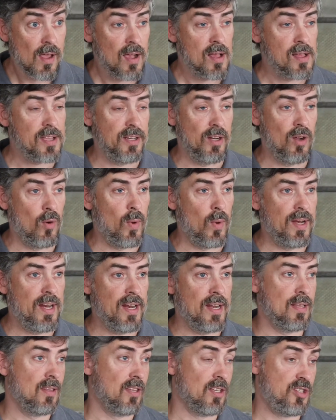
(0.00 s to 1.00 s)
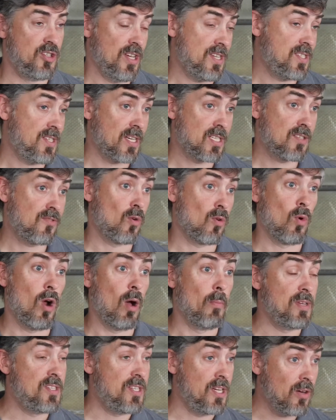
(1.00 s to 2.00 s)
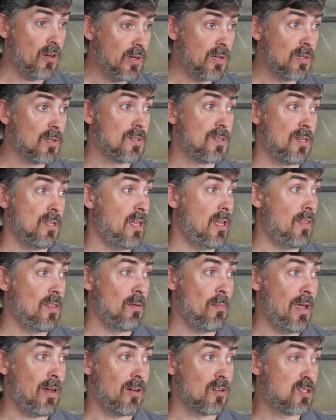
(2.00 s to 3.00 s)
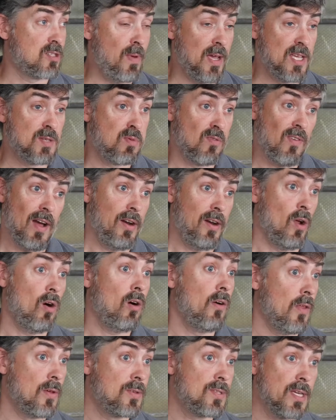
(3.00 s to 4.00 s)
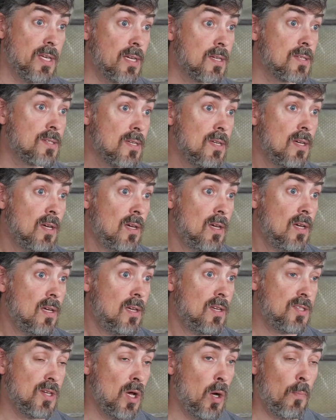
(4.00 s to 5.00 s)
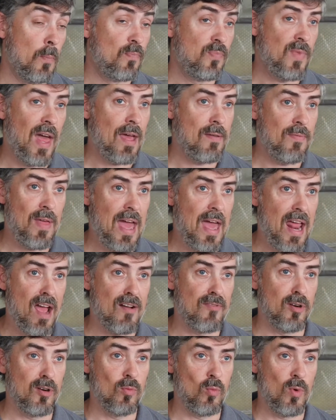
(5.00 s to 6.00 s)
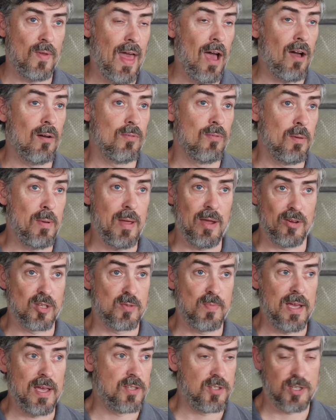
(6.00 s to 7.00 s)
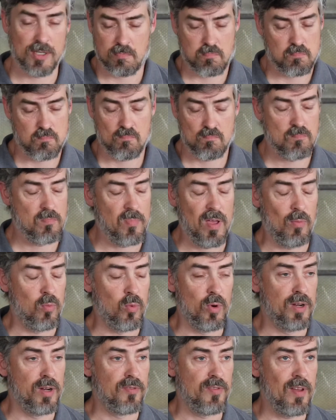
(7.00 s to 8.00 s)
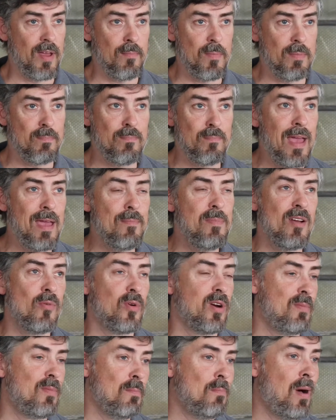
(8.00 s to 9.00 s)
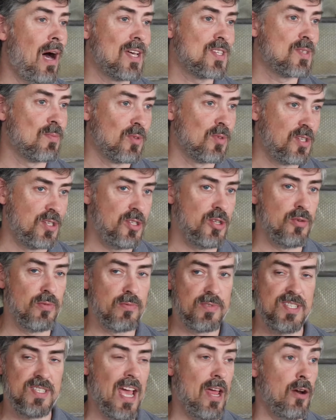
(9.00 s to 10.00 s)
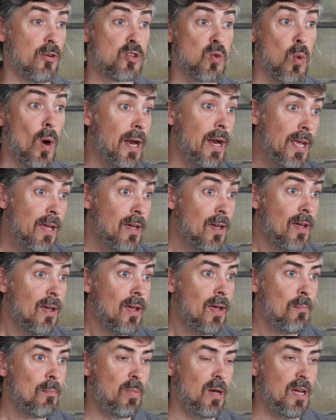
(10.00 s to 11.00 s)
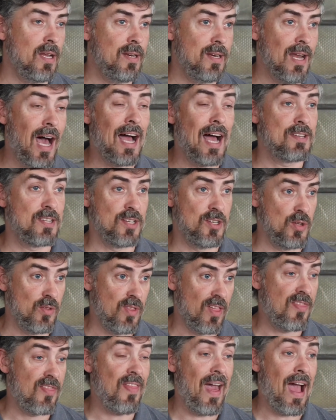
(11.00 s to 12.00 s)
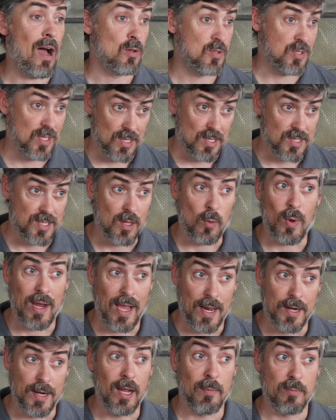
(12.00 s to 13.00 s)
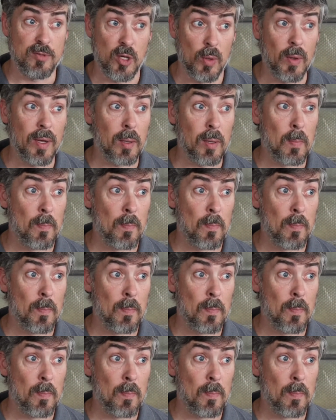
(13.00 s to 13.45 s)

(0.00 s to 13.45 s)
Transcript: We needed logistics for raw materials, and the makerspace provided all of those things. So that effort, without the makerspace, maybe it would have been possible to do 10 or 20, but not to do the thousands that we ended up doing.